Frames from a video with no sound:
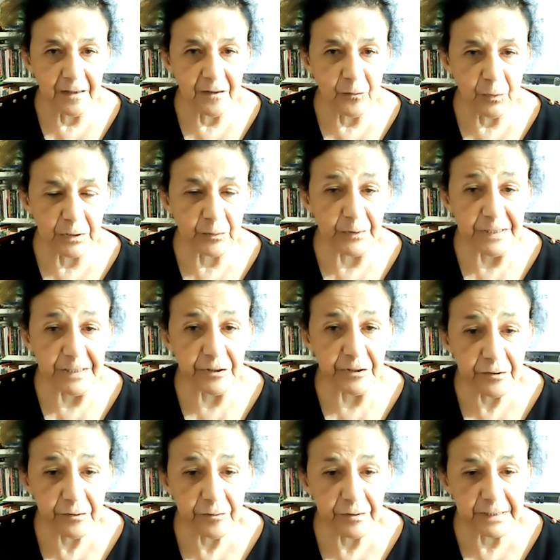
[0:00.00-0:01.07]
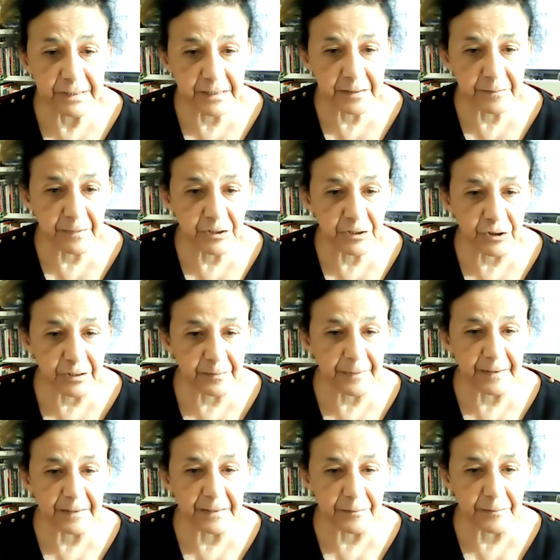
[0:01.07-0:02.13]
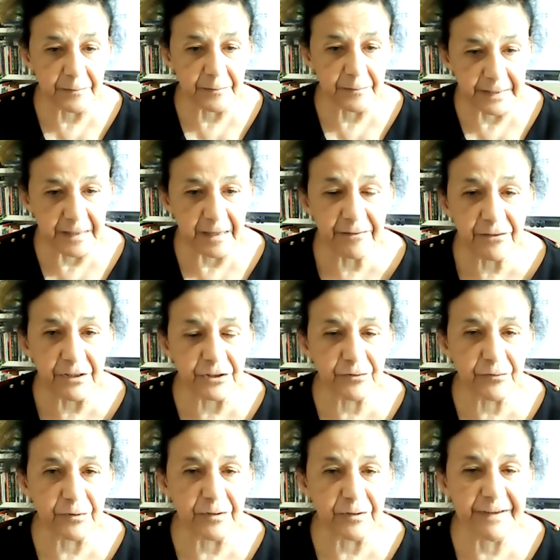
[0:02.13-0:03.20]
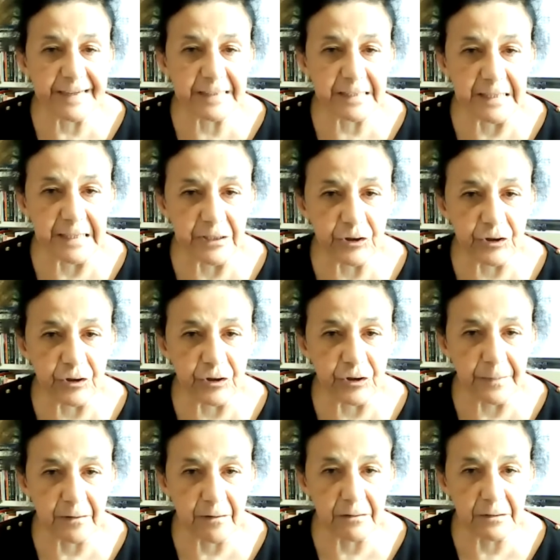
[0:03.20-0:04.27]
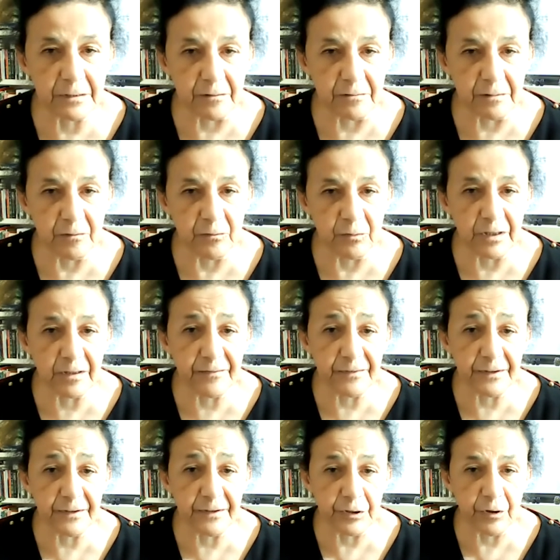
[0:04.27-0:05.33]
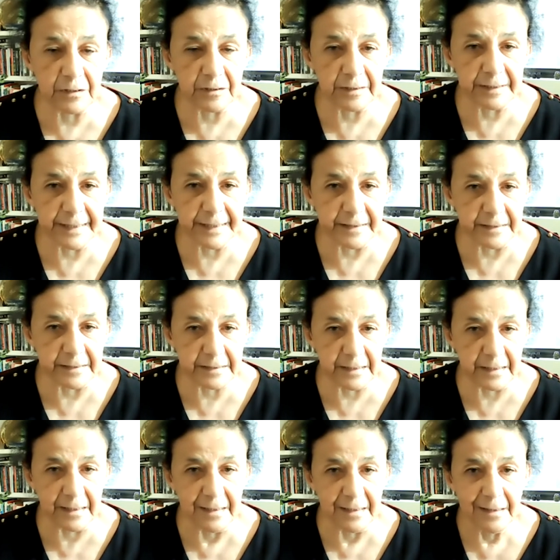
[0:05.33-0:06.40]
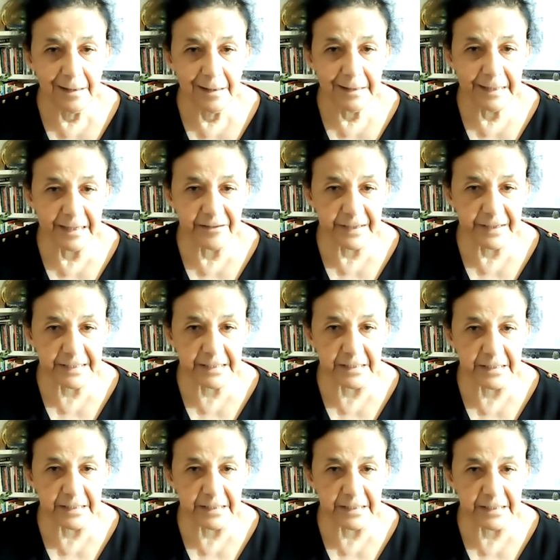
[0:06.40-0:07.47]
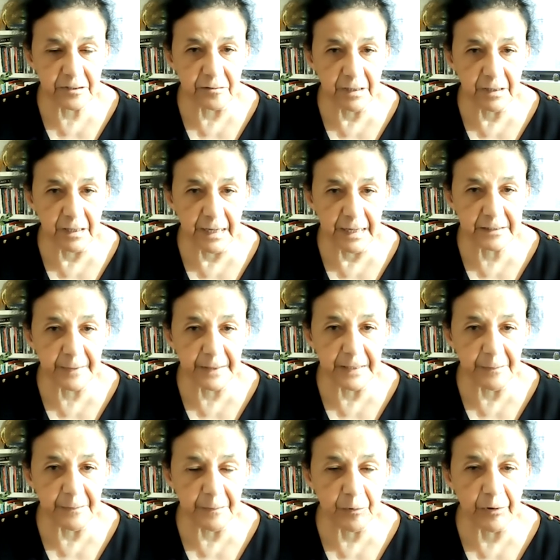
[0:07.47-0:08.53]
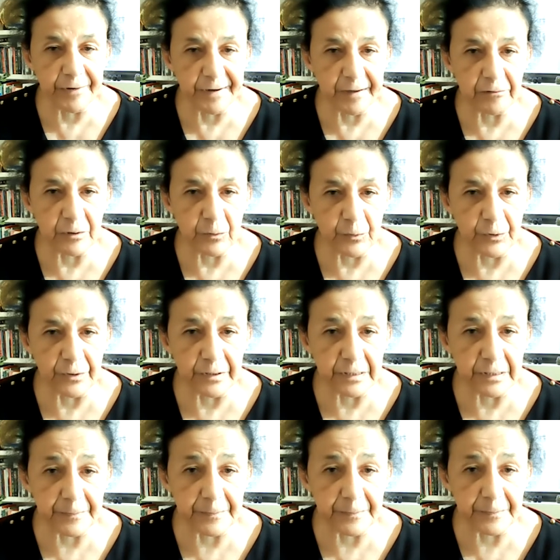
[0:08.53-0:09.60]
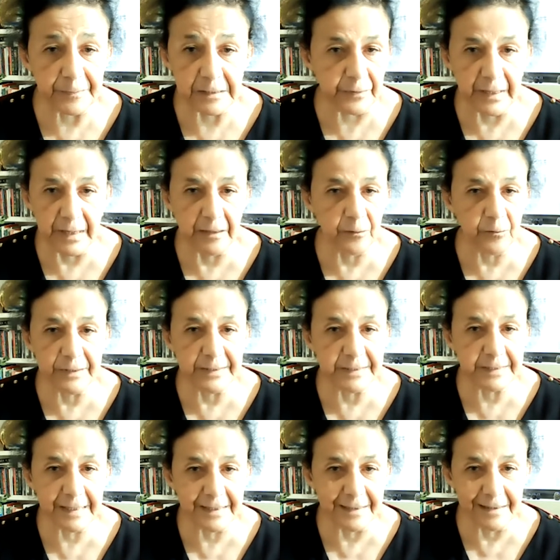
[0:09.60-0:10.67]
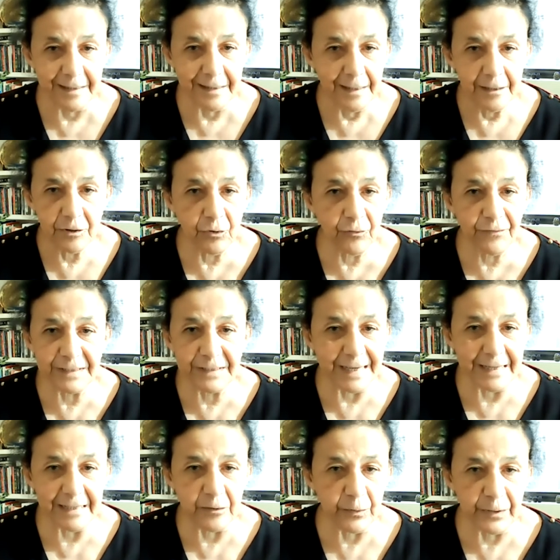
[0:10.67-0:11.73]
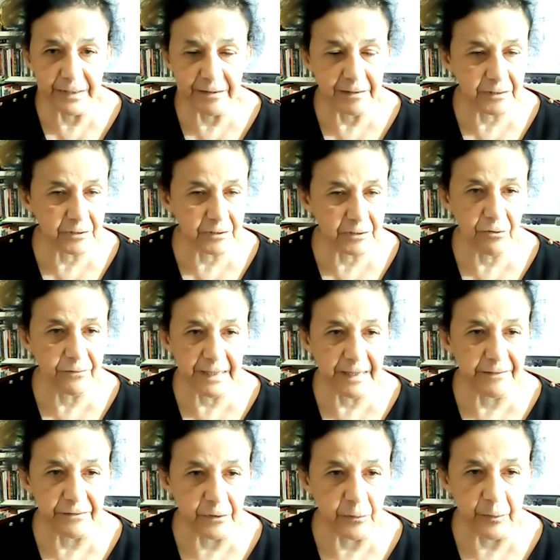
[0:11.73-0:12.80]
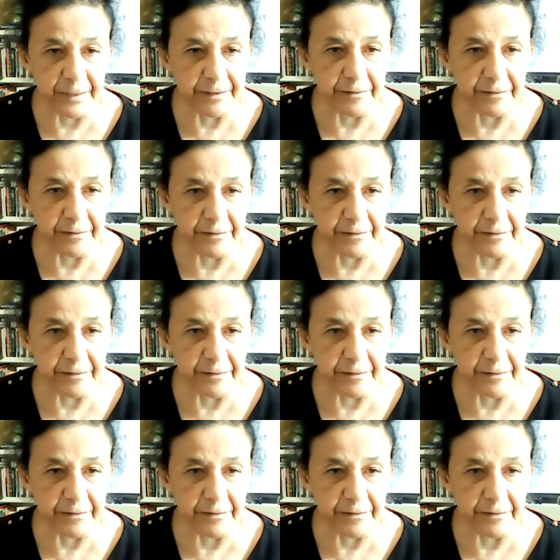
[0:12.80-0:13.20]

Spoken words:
what we need to do is, as much as possible, get coverage with vaccination, but also work very hard to get get vaccines to as many people around the world as possible. I always say COVID anywhere is COVID everywhere.